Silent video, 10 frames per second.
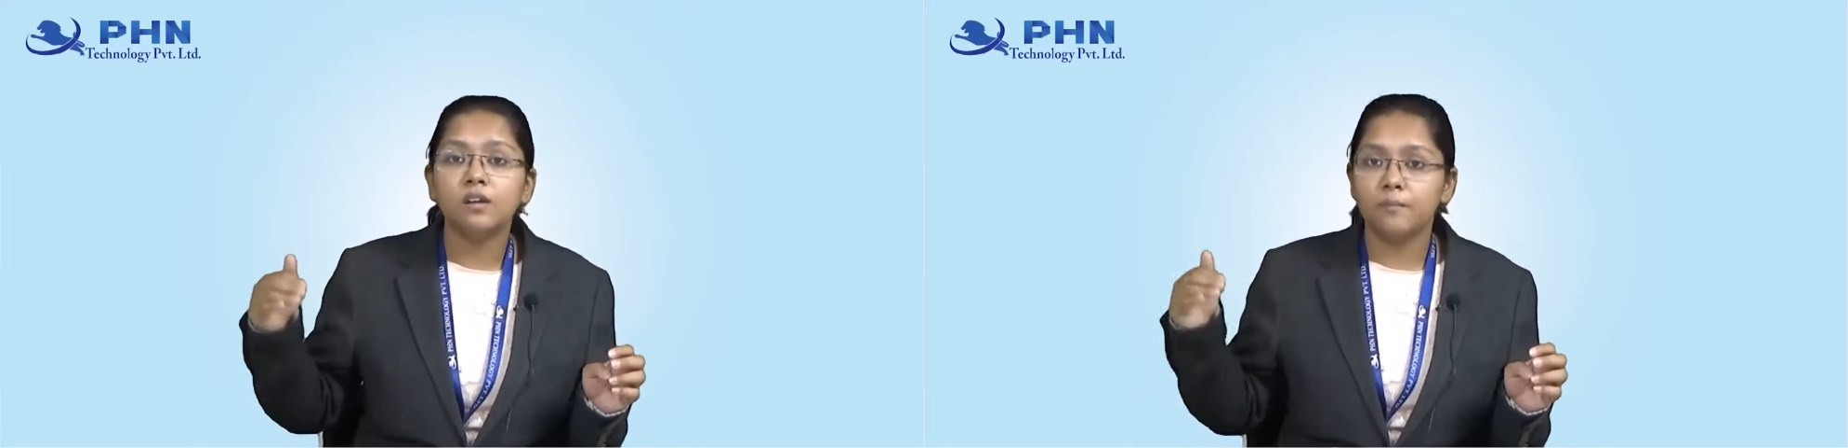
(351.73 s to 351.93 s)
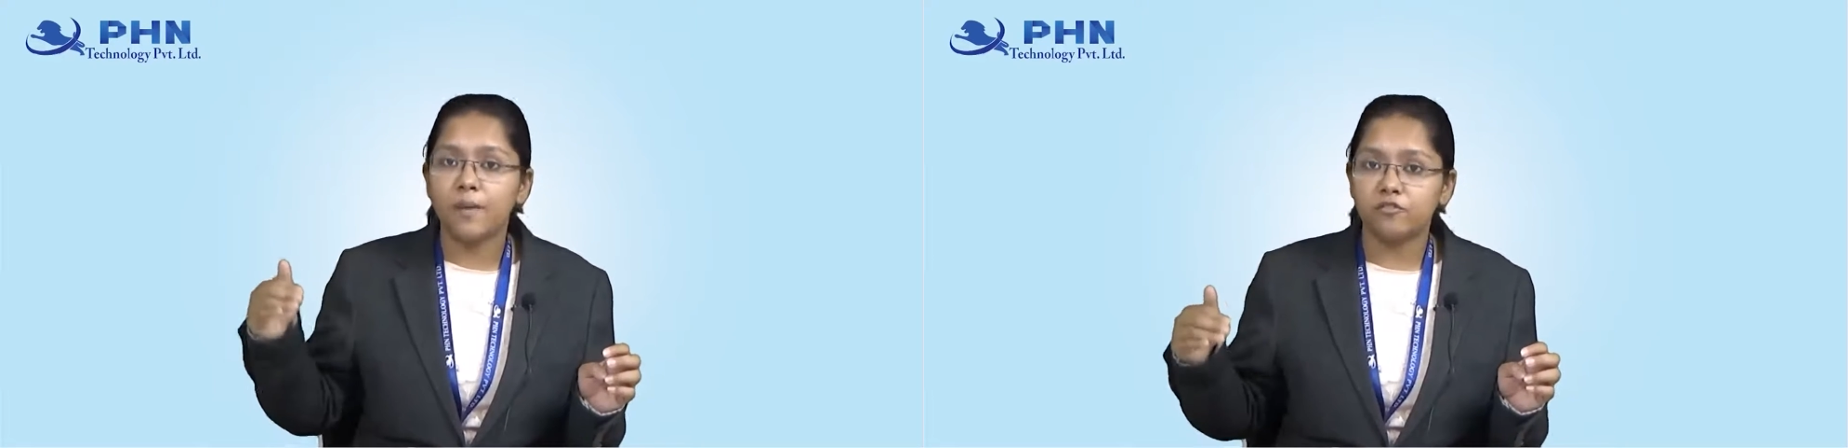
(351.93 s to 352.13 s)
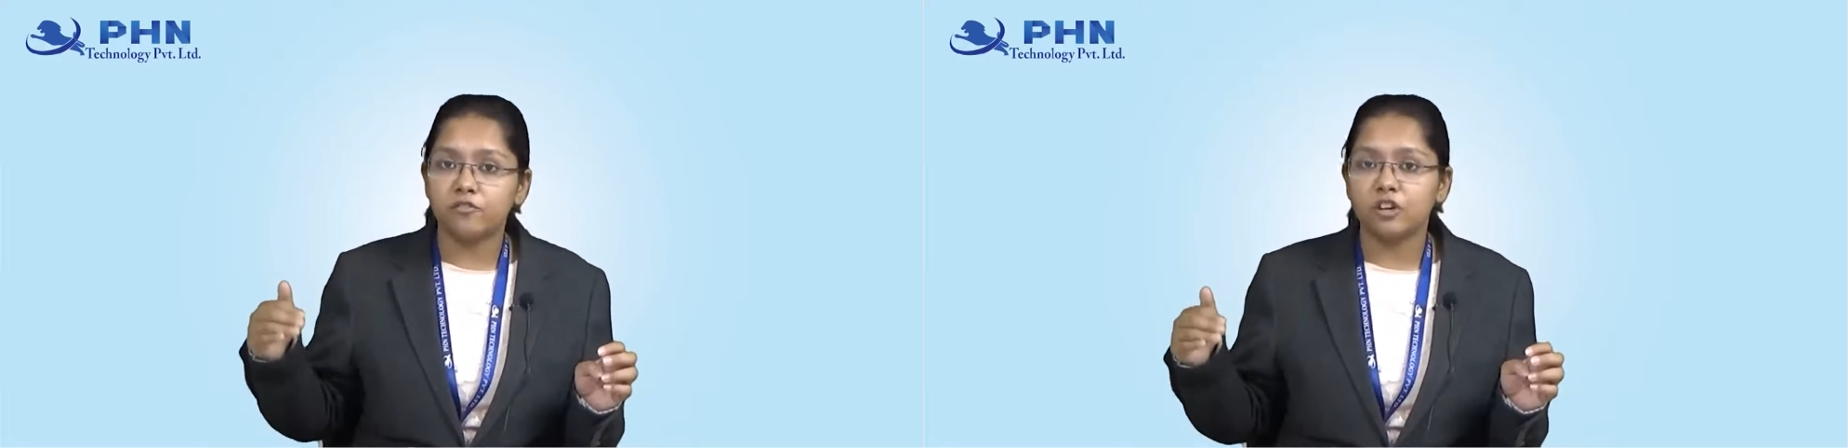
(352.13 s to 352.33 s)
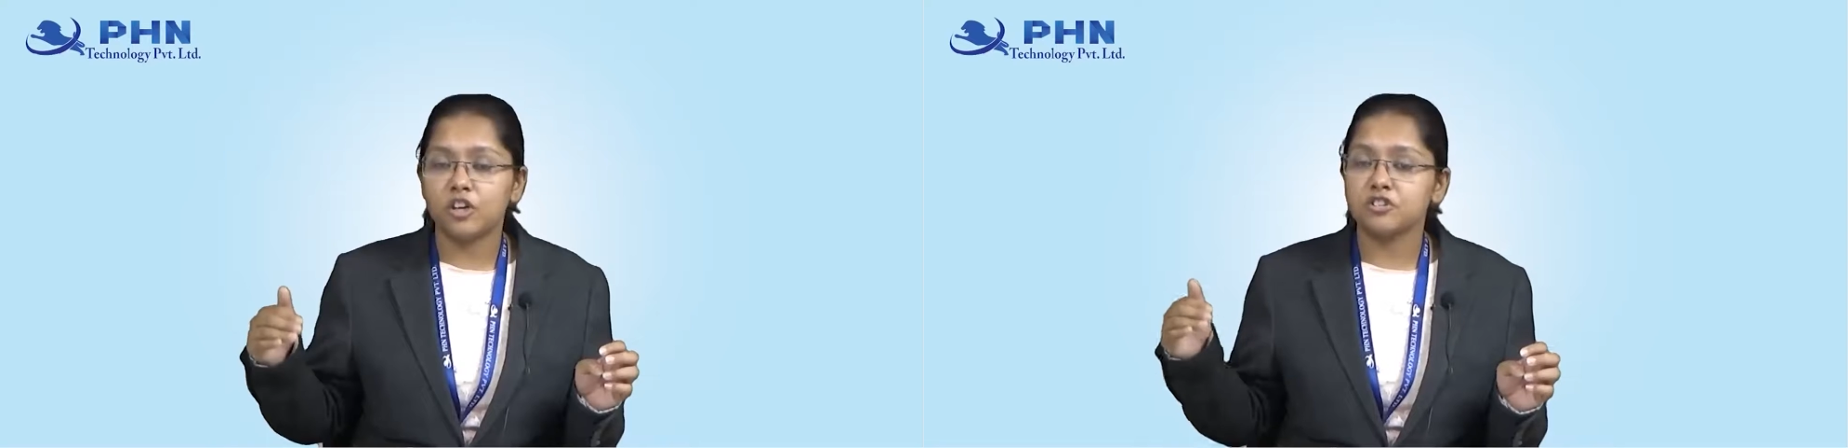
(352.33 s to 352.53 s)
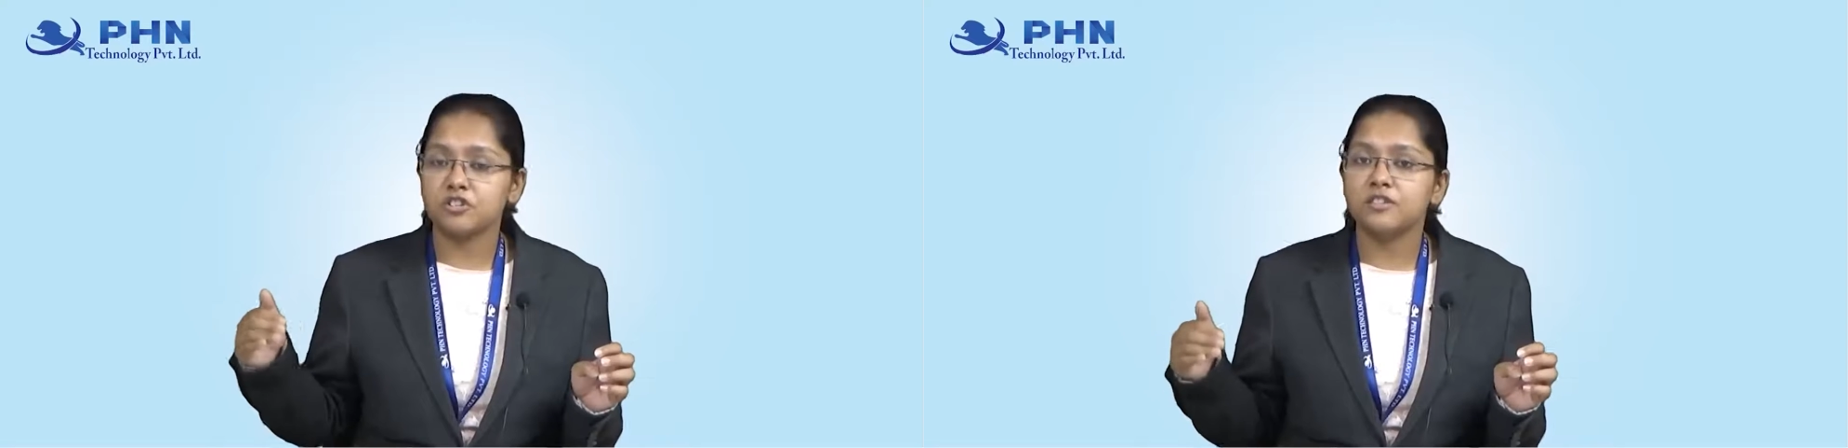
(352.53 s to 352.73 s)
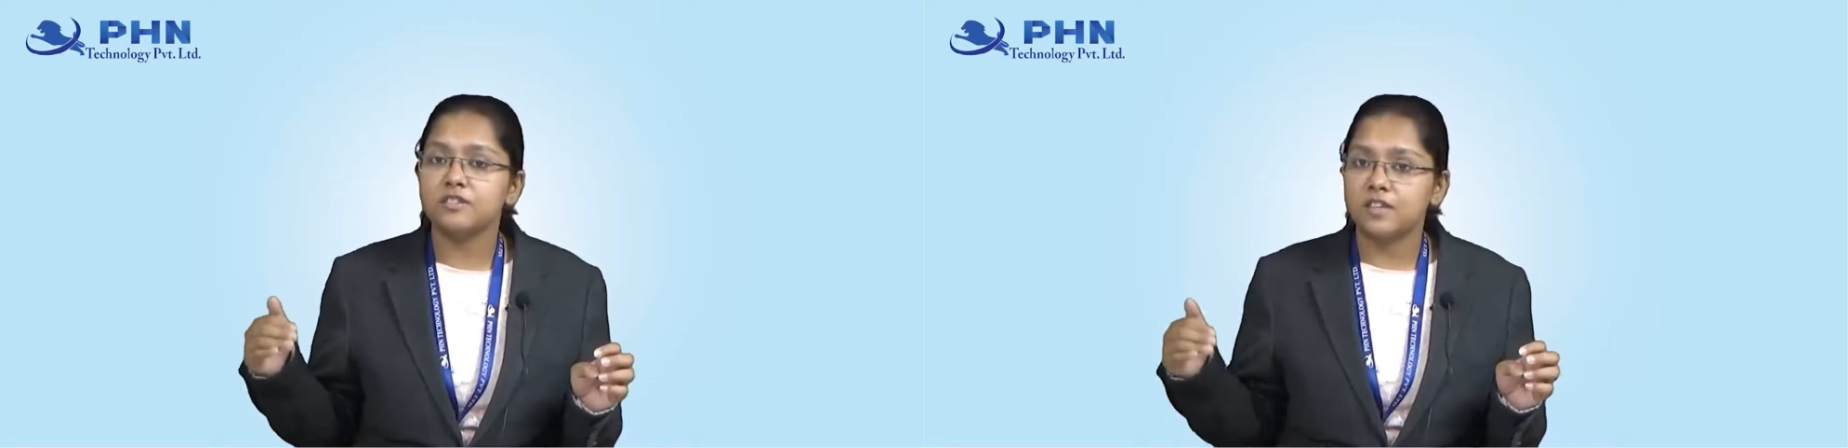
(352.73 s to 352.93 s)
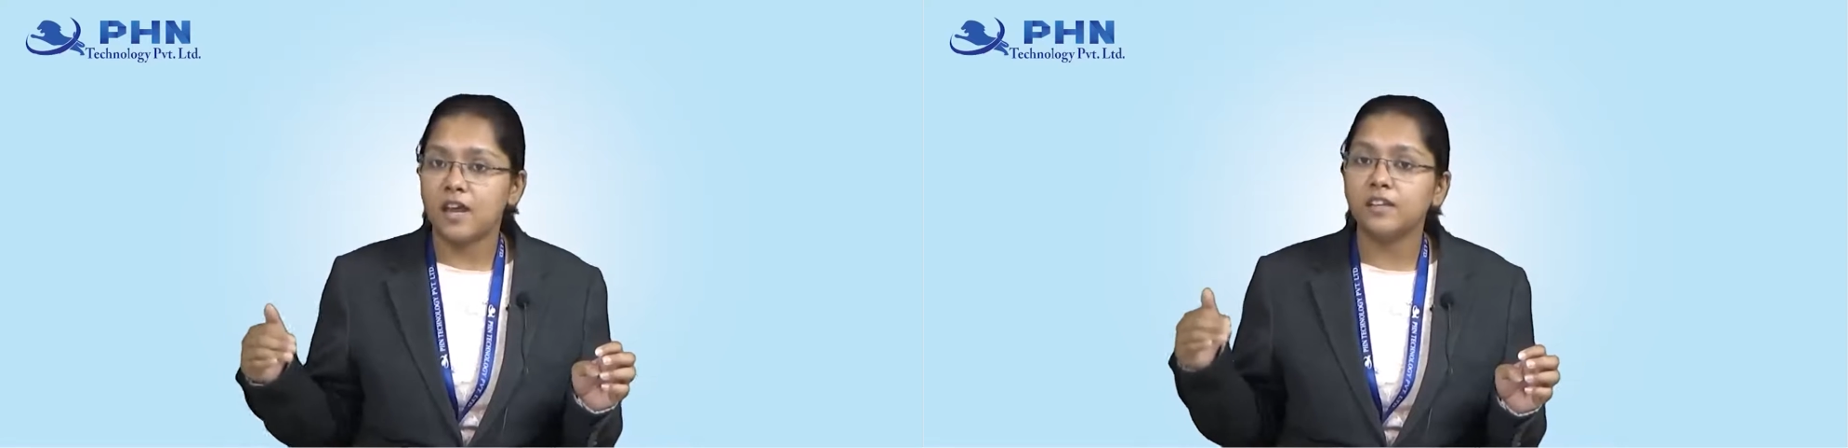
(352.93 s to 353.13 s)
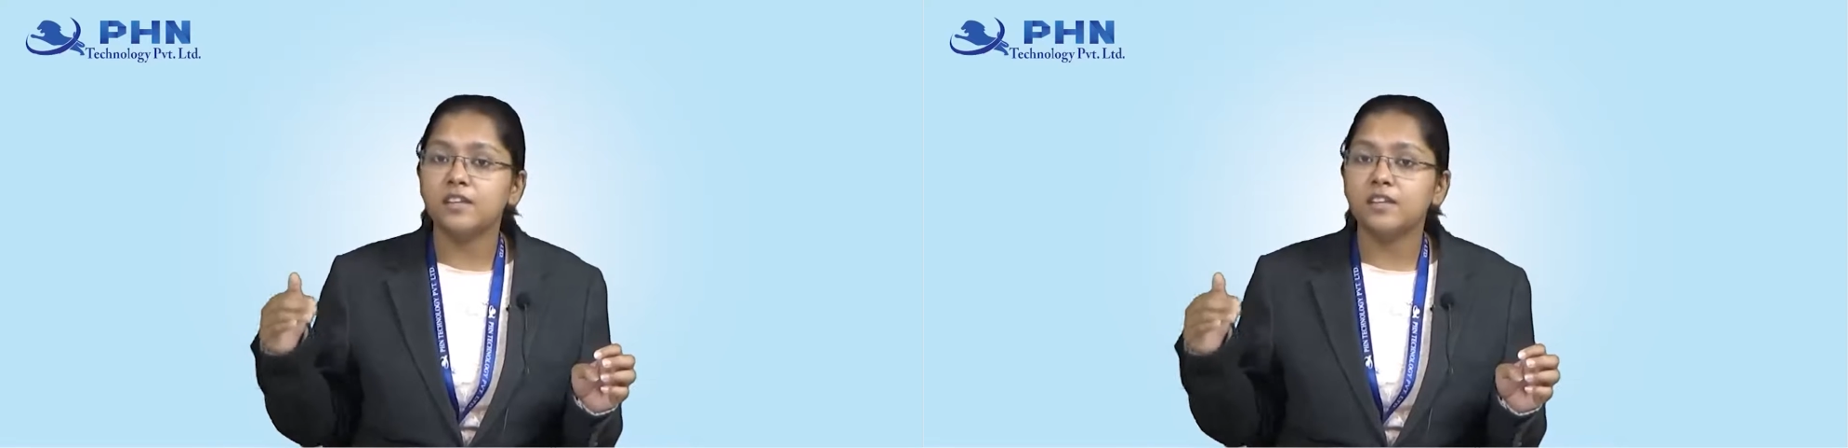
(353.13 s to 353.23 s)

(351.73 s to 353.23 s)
bifurcation is done.